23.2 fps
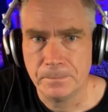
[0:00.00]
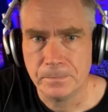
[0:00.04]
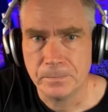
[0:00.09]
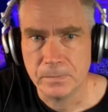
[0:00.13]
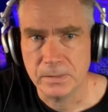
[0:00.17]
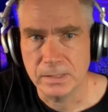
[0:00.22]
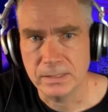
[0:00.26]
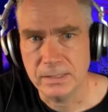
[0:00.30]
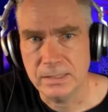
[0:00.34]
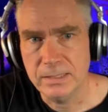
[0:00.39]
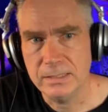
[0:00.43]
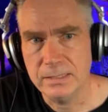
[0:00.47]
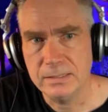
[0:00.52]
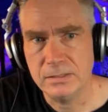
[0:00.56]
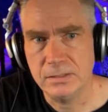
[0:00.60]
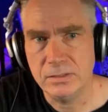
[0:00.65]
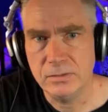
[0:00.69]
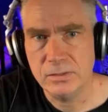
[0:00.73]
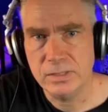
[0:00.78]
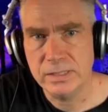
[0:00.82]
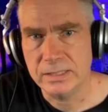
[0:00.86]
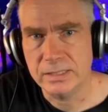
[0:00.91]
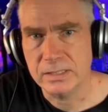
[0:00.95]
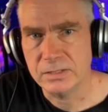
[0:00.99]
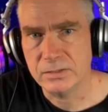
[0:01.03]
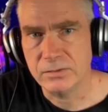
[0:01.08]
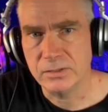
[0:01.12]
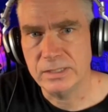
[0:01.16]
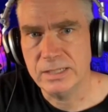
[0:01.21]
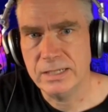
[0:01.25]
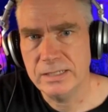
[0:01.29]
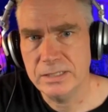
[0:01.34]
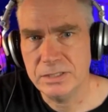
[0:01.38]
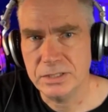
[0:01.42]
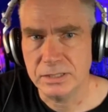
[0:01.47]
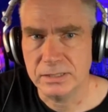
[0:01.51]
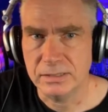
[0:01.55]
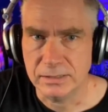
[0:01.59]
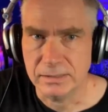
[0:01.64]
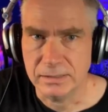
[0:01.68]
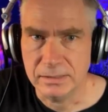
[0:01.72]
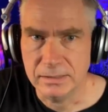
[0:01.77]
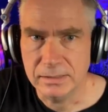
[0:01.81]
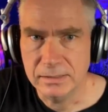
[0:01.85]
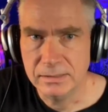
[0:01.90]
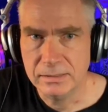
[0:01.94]
The key is using it
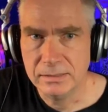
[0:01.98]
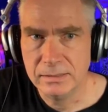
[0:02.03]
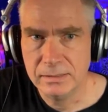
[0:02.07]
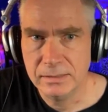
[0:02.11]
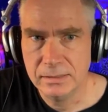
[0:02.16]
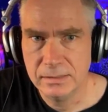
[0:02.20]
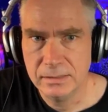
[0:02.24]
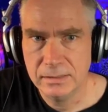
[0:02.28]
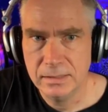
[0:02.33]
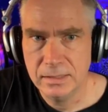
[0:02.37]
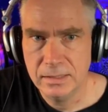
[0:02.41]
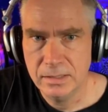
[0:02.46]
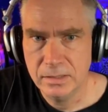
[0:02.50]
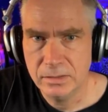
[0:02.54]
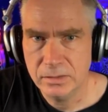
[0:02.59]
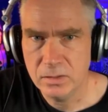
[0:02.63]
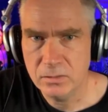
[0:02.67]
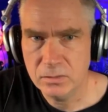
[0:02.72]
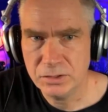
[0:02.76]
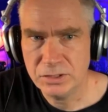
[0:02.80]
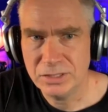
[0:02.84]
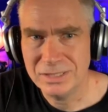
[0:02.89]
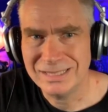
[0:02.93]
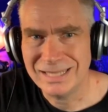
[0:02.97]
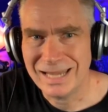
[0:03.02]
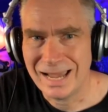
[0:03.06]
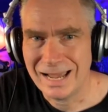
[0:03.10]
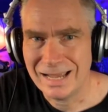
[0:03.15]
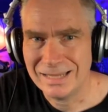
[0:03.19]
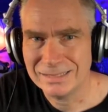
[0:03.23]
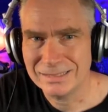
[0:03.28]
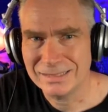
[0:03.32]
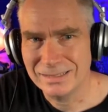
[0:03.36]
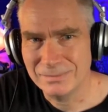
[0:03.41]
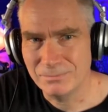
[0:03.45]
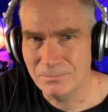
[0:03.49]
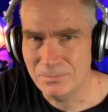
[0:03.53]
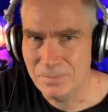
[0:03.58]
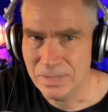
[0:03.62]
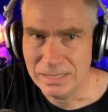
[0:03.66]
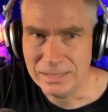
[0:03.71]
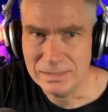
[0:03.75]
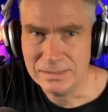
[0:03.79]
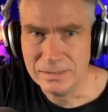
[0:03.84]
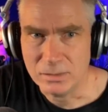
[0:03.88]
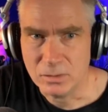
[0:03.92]
strategically. Don't just ask
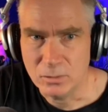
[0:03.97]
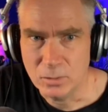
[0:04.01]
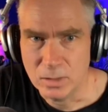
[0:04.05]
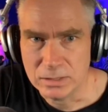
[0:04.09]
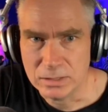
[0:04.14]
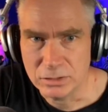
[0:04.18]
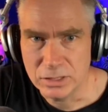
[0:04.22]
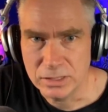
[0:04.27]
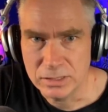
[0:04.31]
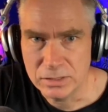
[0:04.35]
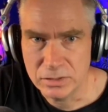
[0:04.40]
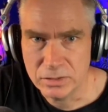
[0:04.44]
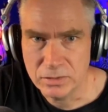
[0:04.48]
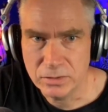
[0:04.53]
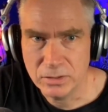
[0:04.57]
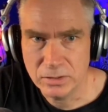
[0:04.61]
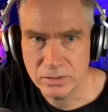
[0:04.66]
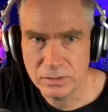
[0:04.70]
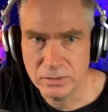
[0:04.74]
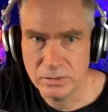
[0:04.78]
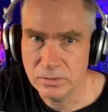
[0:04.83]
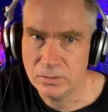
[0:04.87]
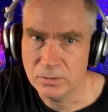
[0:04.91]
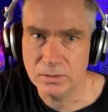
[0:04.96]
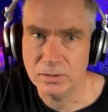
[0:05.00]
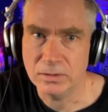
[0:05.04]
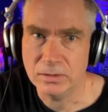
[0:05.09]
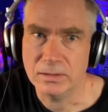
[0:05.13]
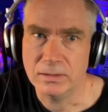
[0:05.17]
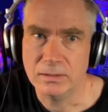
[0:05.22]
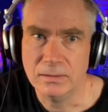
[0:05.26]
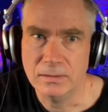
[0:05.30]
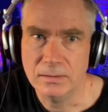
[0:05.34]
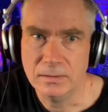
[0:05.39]
basic questions you could Google.